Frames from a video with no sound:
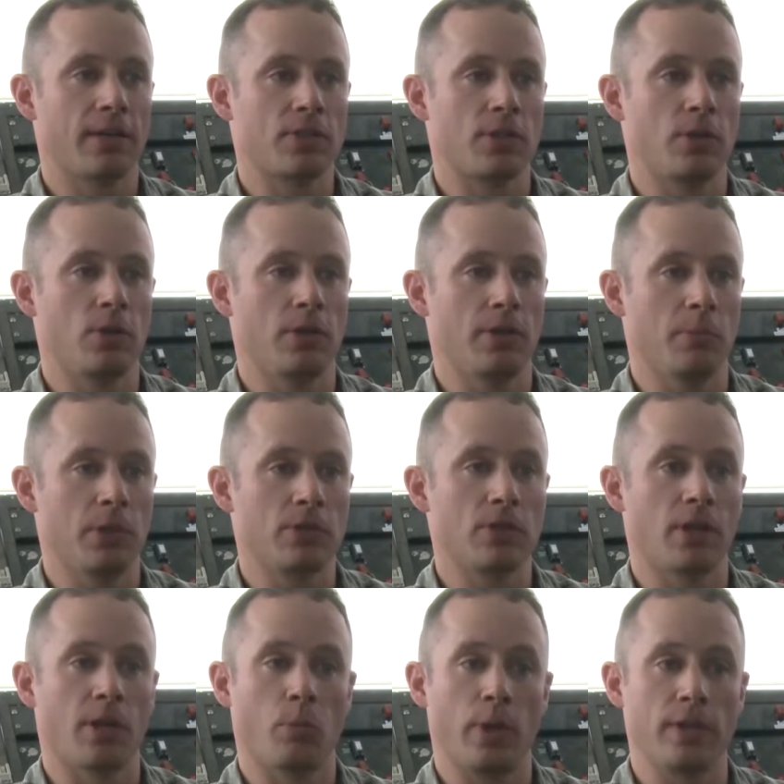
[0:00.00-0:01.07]
executed a
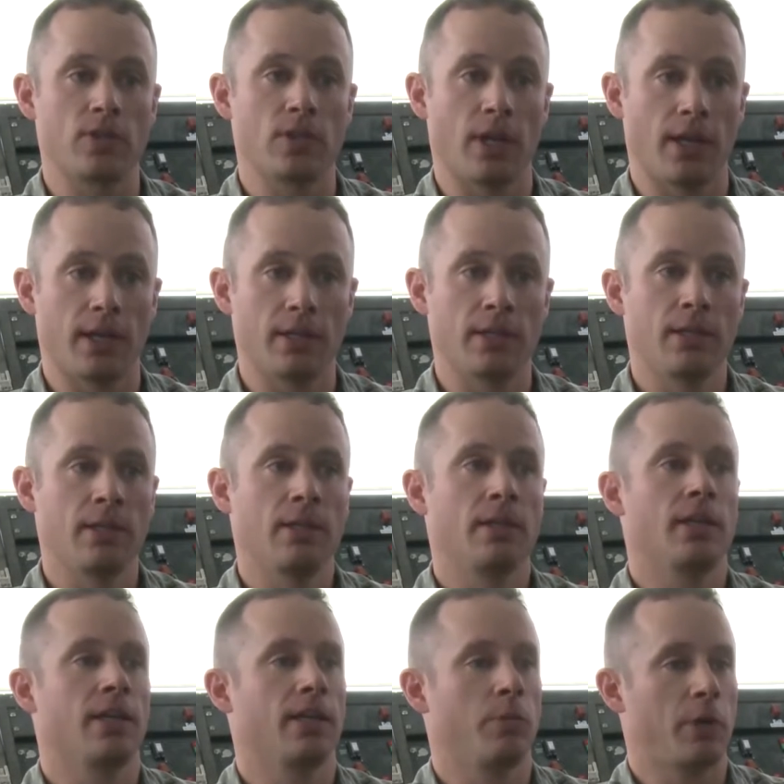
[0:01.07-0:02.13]
mission on Wednesday,
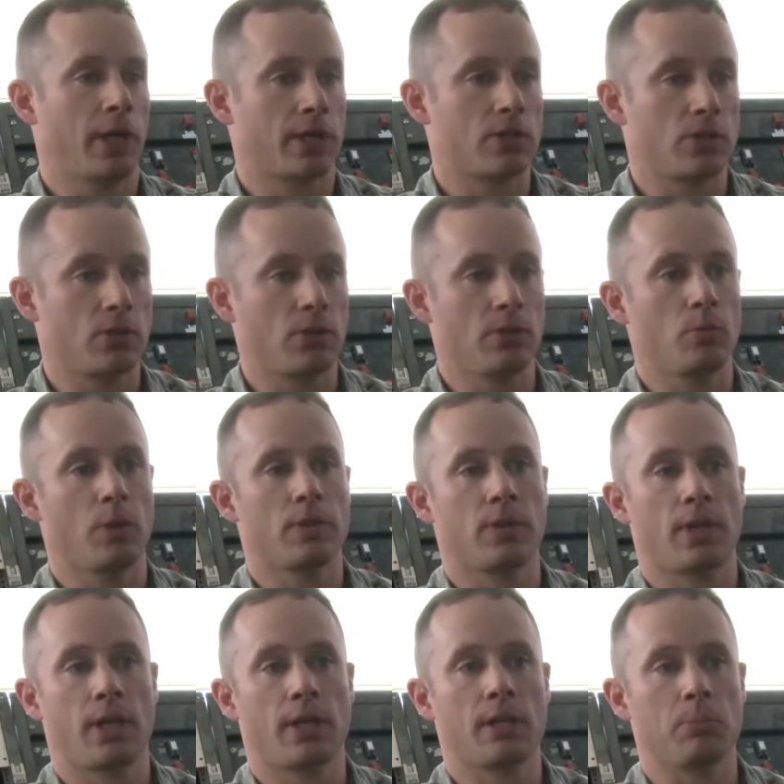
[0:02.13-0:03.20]
and then we executed one
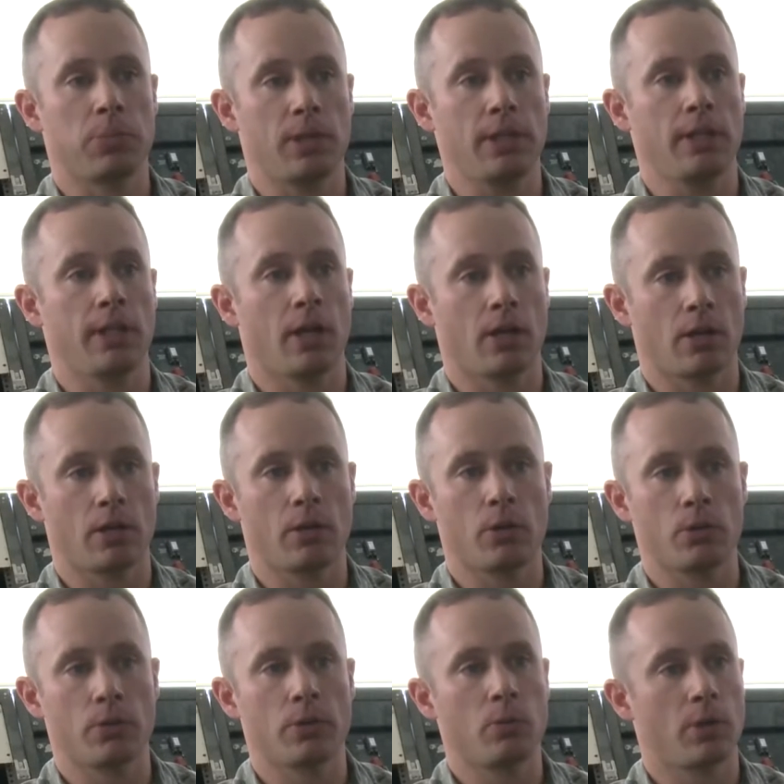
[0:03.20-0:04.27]
today completely on our
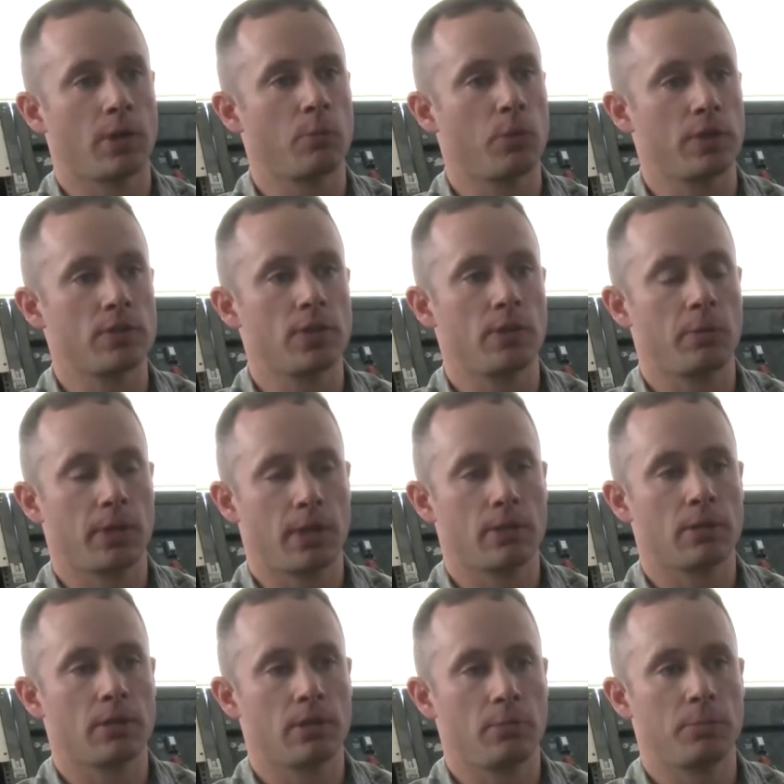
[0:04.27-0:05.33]
own. The one on Wednesday we
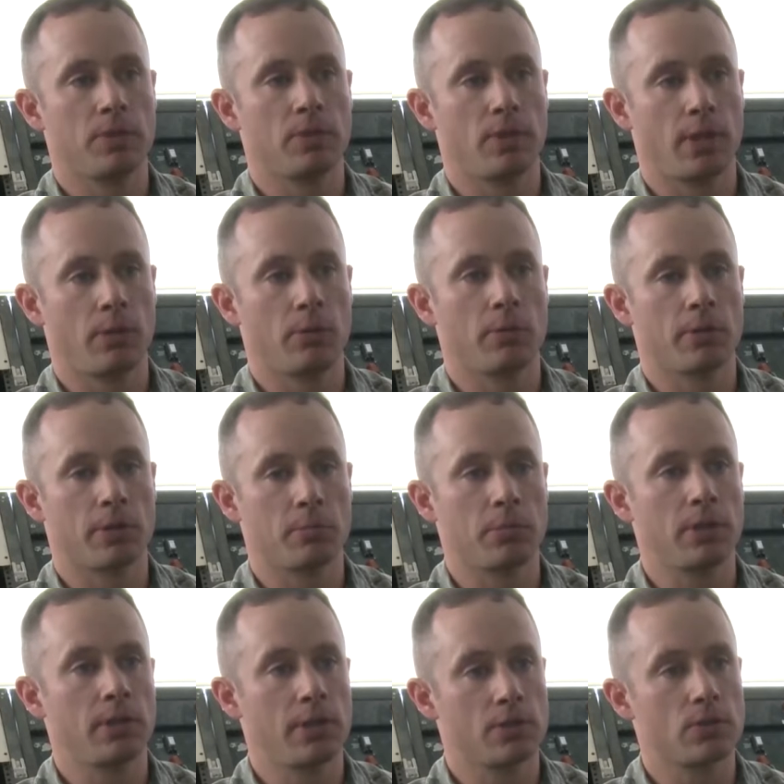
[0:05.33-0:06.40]
had their help, but today we were
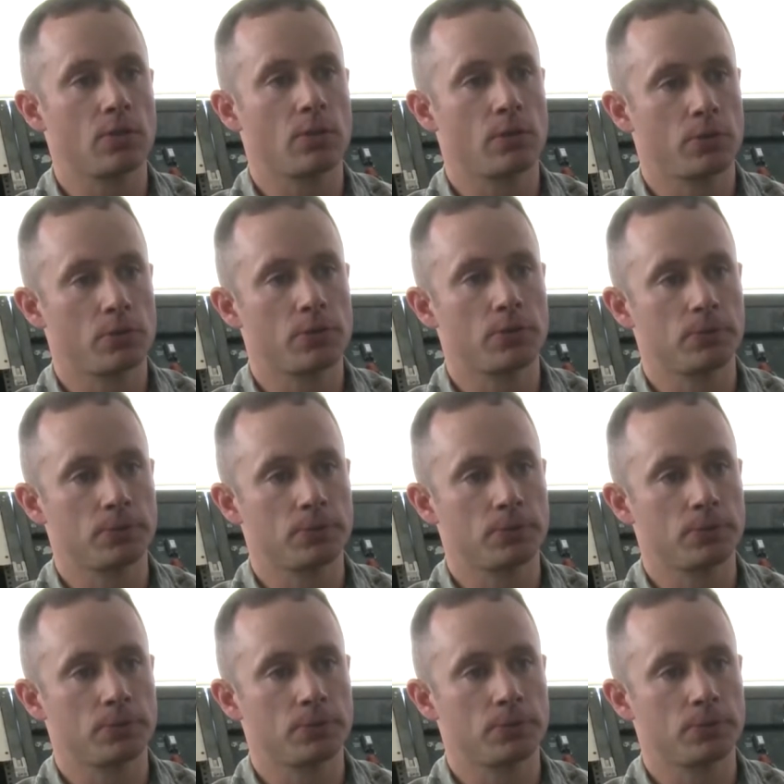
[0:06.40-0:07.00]
completely solo.